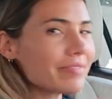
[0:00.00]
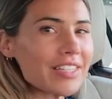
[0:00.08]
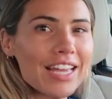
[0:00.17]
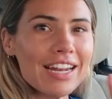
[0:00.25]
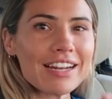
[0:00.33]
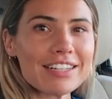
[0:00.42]

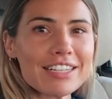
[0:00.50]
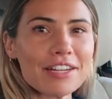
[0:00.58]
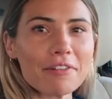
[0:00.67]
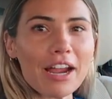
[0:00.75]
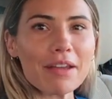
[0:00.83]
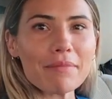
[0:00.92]
10 out of
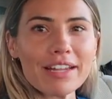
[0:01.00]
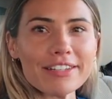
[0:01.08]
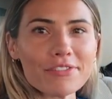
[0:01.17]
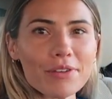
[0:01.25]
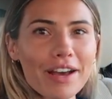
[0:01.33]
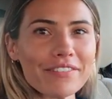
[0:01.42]
10
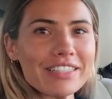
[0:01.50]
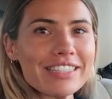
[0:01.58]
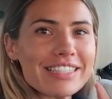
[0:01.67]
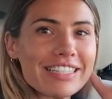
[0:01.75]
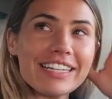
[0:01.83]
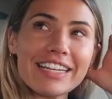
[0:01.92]
recommend. If you
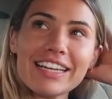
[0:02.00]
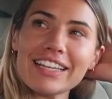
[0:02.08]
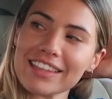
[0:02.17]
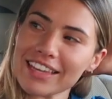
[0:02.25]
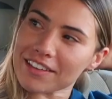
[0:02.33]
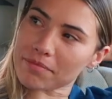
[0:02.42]
haven't seen
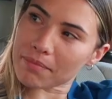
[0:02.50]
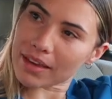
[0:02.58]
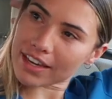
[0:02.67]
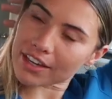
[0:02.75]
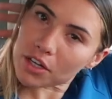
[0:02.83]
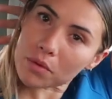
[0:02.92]
it, like,
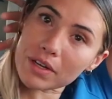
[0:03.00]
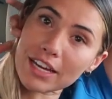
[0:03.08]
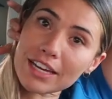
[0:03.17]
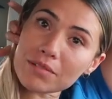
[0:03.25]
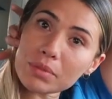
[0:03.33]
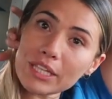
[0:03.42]
make it your
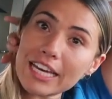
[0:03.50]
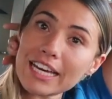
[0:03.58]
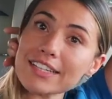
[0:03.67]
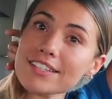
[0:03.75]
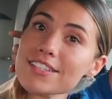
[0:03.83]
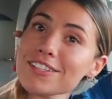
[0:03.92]
weekend
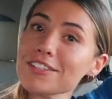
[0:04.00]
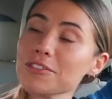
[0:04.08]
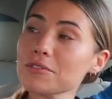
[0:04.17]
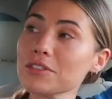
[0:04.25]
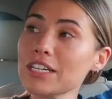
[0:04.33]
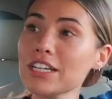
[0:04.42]
plan
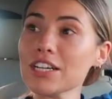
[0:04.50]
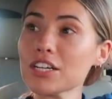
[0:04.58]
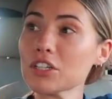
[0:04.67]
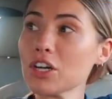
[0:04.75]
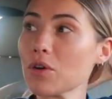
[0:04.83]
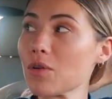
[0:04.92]
to
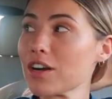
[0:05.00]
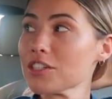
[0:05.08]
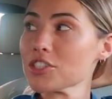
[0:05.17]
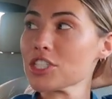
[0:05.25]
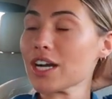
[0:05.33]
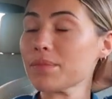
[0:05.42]
go
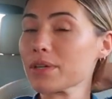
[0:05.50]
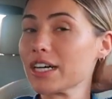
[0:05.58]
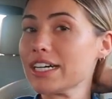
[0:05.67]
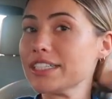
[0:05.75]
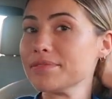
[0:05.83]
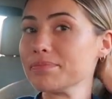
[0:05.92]
watch Top
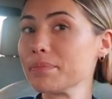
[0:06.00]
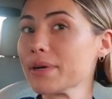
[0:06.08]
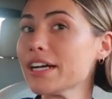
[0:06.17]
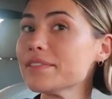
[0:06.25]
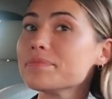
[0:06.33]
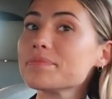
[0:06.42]
Gun.
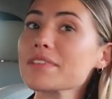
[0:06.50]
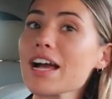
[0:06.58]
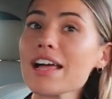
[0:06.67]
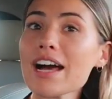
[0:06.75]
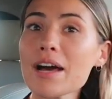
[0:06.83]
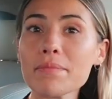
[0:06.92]
But
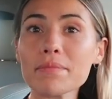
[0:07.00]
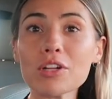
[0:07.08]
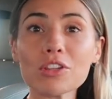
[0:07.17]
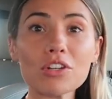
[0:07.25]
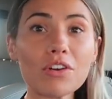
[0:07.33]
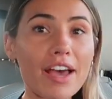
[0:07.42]
I'm
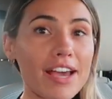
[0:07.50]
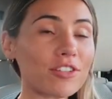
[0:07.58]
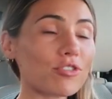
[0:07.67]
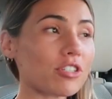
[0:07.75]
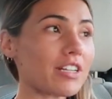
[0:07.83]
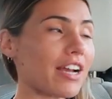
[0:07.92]
a little
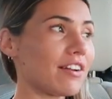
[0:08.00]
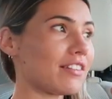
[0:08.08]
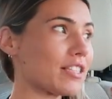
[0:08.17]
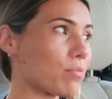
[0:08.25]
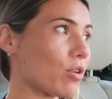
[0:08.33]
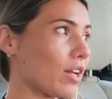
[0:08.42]
extra
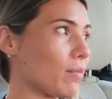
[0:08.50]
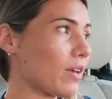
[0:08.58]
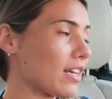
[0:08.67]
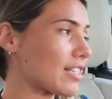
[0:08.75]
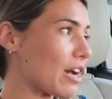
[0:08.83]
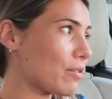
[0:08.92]
tired this morning
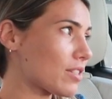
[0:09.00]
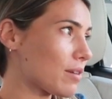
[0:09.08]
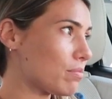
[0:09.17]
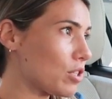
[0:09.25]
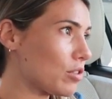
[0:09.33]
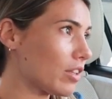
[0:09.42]
because I was
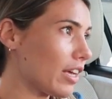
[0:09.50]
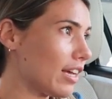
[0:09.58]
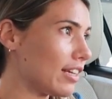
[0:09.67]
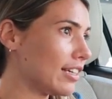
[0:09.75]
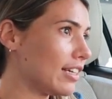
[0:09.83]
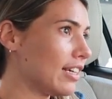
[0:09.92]
up too
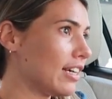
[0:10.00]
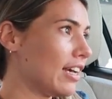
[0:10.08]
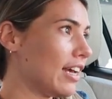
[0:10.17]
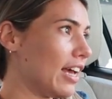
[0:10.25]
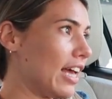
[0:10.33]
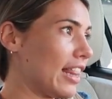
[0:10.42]
late.
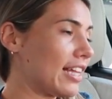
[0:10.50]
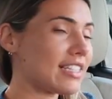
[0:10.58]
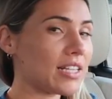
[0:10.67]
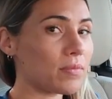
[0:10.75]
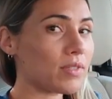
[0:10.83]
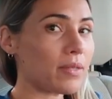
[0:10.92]
And
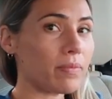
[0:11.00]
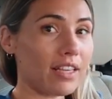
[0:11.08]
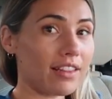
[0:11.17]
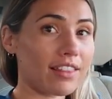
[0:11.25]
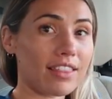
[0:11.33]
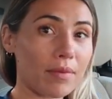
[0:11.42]
that seems to
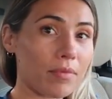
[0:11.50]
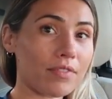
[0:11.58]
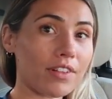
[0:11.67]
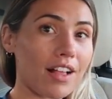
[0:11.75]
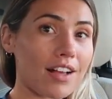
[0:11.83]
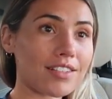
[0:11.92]
be the theme
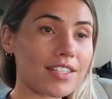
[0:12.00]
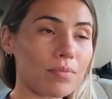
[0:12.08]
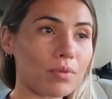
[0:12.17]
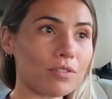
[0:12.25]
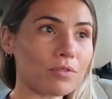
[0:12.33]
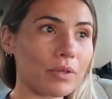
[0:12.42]
of the last
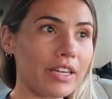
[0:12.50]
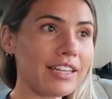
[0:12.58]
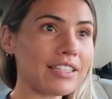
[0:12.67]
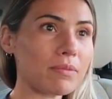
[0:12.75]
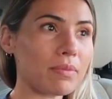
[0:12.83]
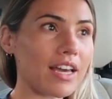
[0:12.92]
couple of
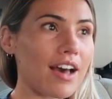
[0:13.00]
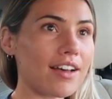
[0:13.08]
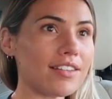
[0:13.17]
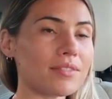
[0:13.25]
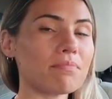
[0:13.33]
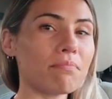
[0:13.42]
weeks,
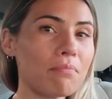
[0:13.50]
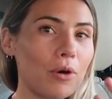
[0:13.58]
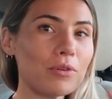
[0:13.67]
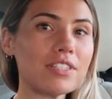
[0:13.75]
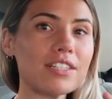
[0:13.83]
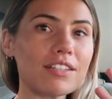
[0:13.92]
because
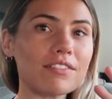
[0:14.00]
most